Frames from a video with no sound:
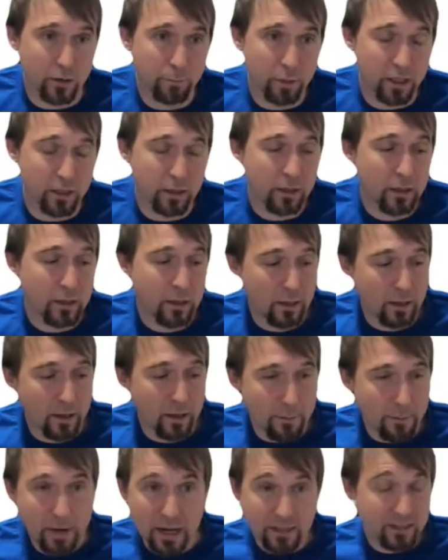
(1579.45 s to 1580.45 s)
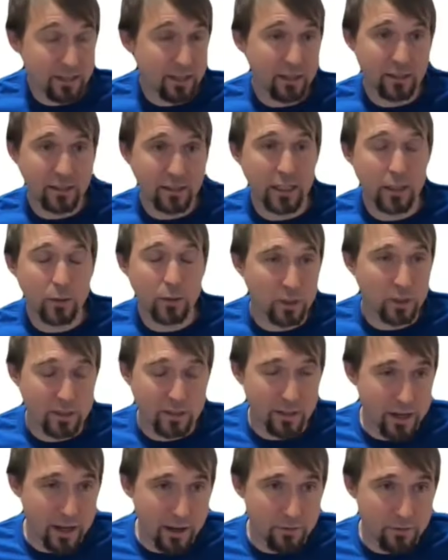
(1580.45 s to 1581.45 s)
But I'm not saying SQL
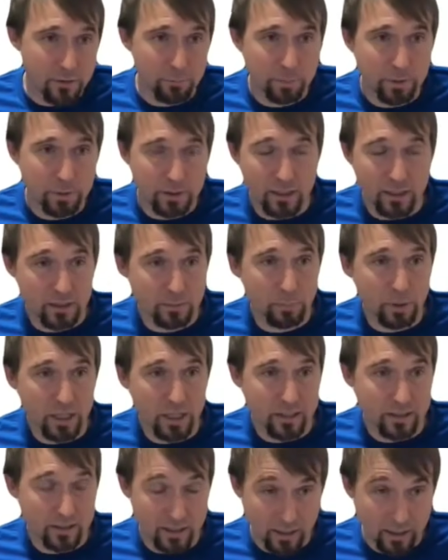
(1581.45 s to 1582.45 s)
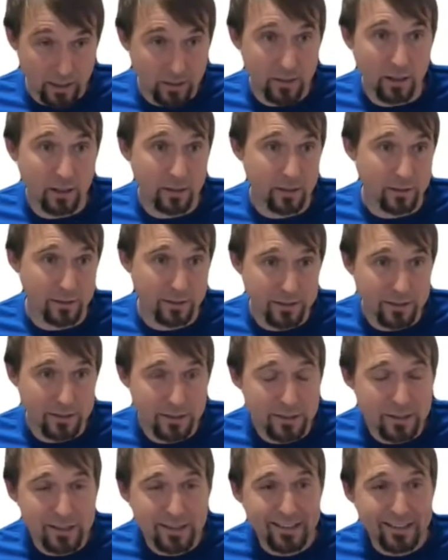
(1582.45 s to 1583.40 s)
doesn't have its place. It does.